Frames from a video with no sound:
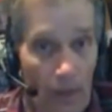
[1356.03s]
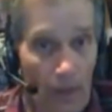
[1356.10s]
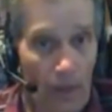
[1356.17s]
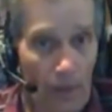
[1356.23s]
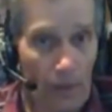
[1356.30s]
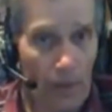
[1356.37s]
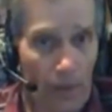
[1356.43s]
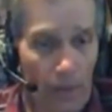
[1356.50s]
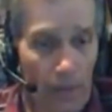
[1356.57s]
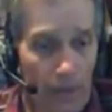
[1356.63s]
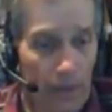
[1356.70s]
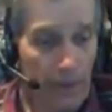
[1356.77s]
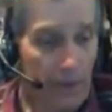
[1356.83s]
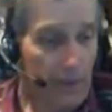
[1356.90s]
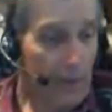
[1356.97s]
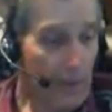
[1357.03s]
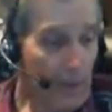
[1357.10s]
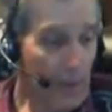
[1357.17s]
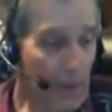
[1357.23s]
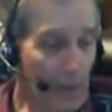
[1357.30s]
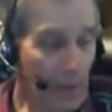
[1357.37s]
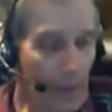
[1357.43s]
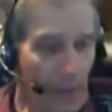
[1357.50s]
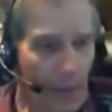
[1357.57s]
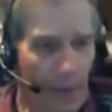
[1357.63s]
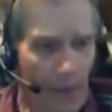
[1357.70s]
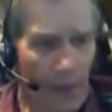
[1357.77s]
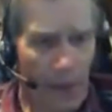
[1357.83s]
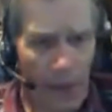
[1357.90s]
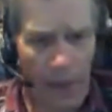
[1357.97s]
on queens.
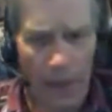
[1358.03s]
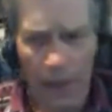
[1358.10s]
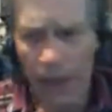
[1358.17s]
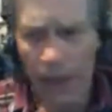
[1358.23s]
And a